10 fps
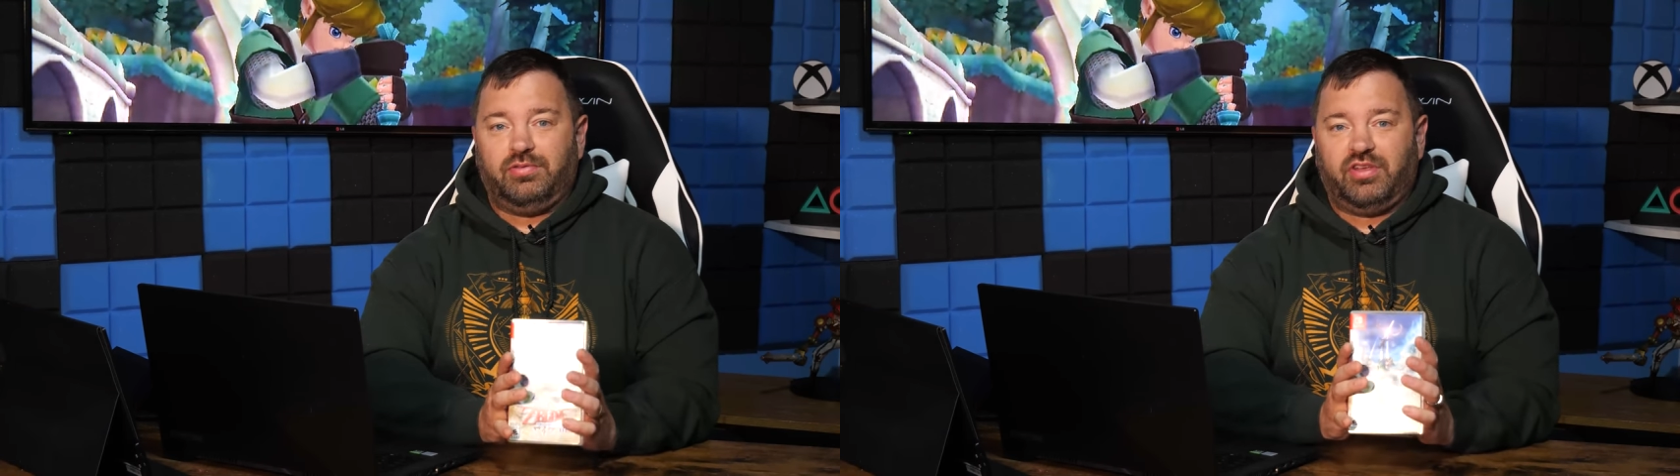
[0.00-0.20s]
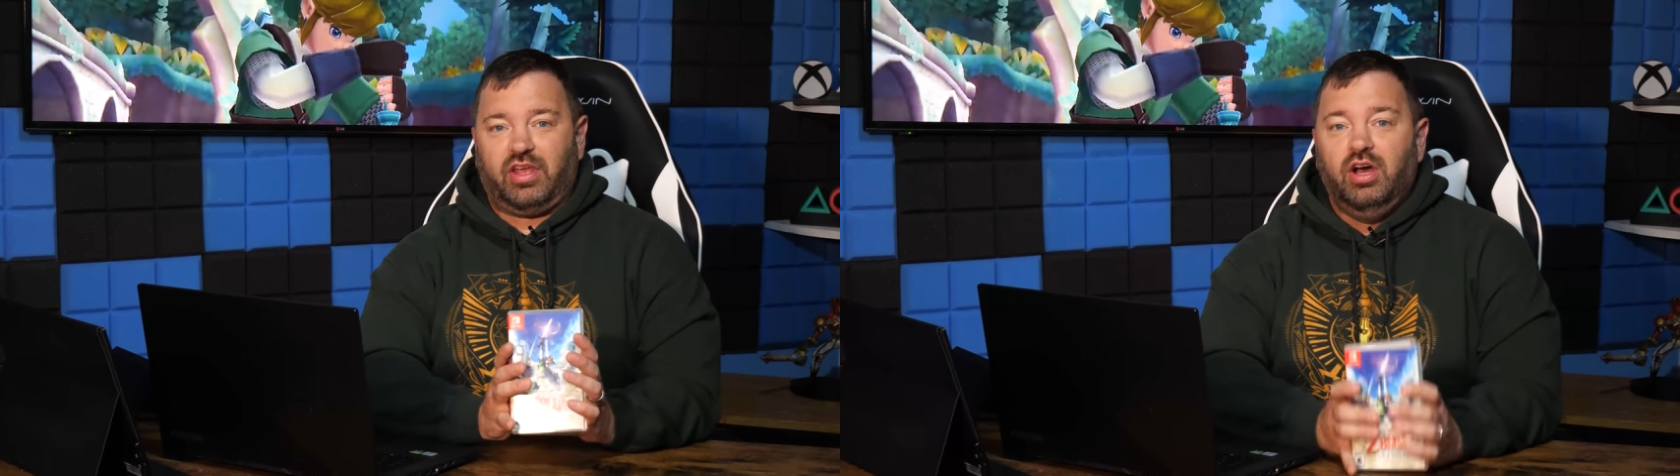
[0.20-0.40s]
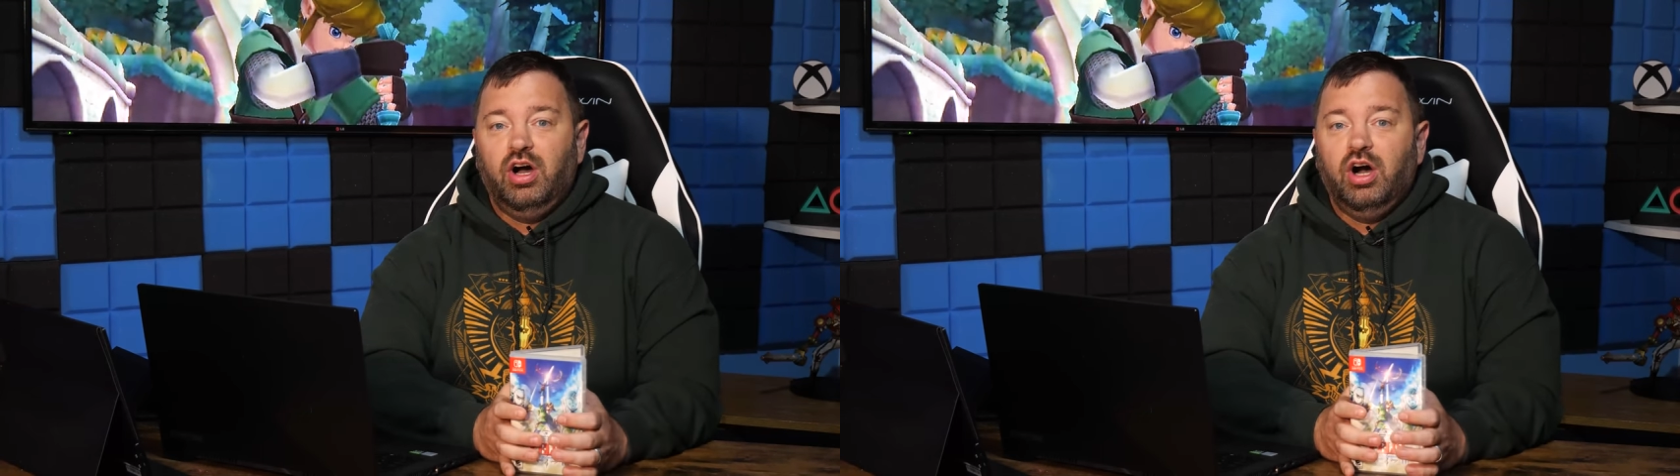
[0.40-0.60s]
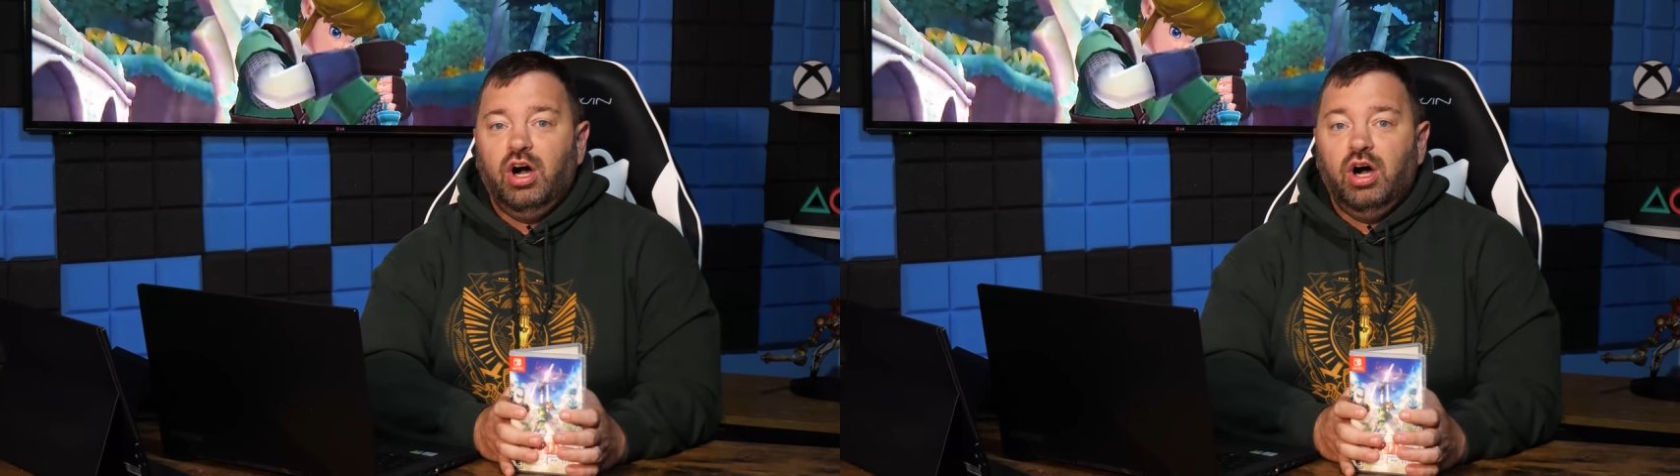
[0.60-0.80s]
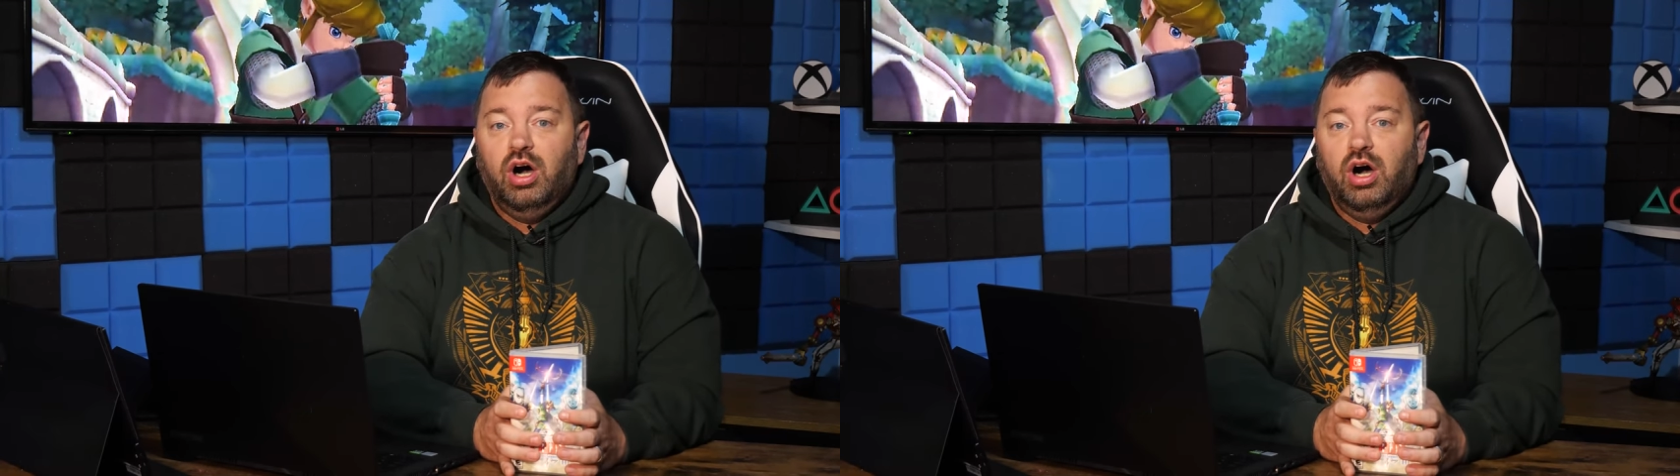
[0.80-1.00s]
I was like,
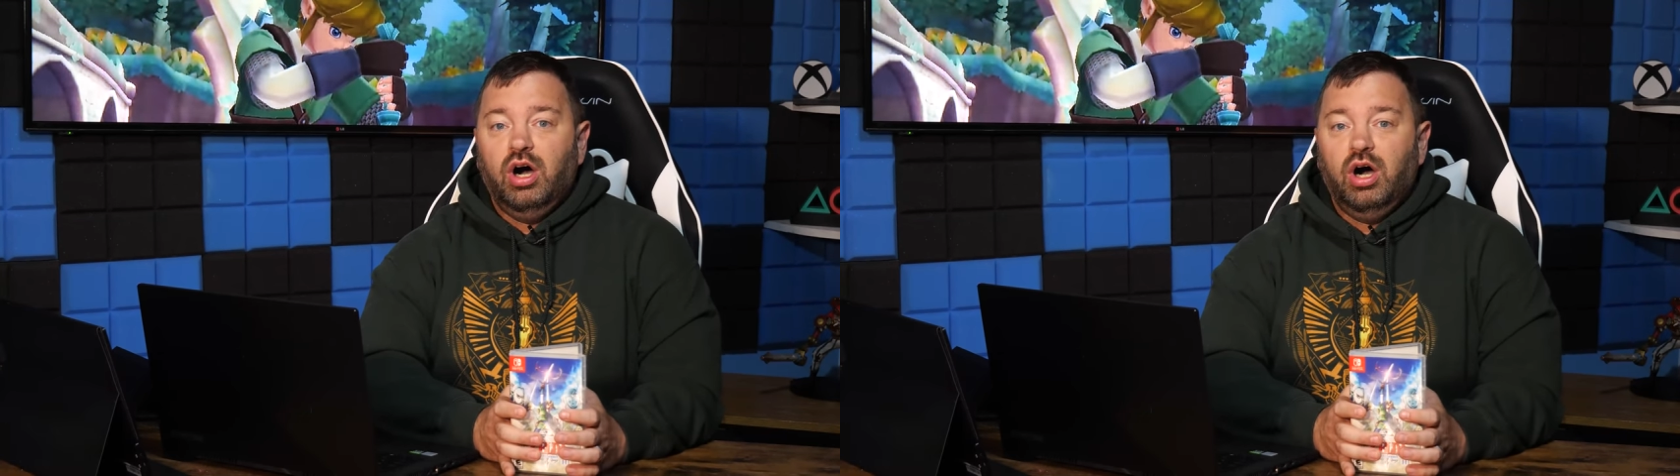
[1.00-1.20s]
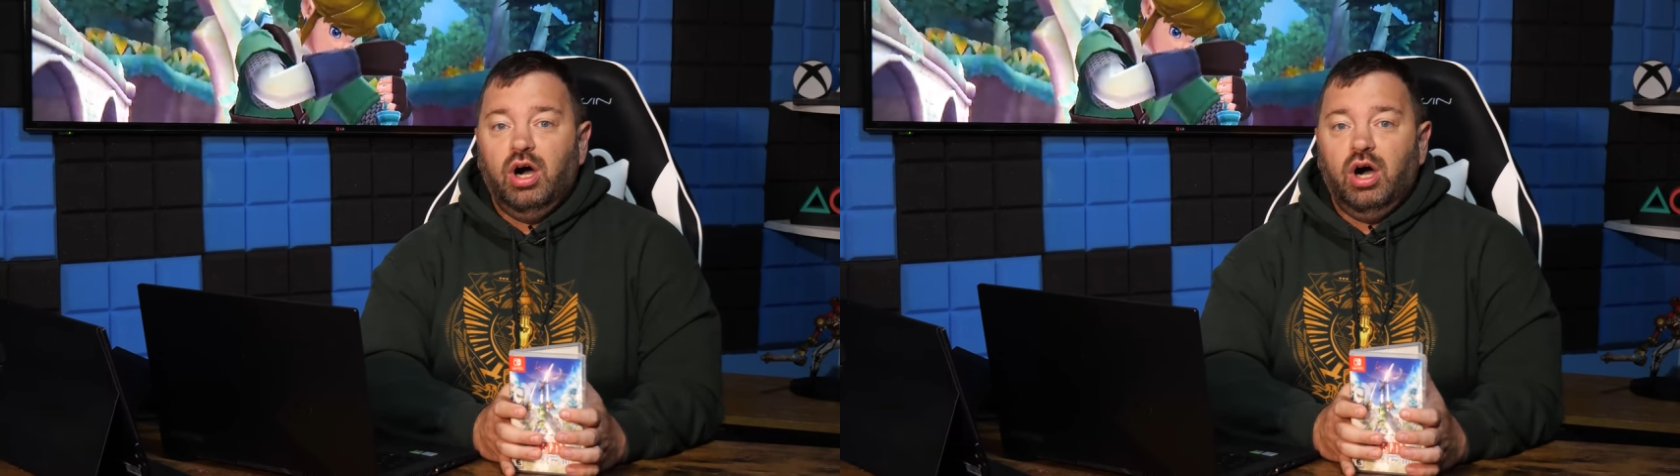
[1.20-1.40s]
oh,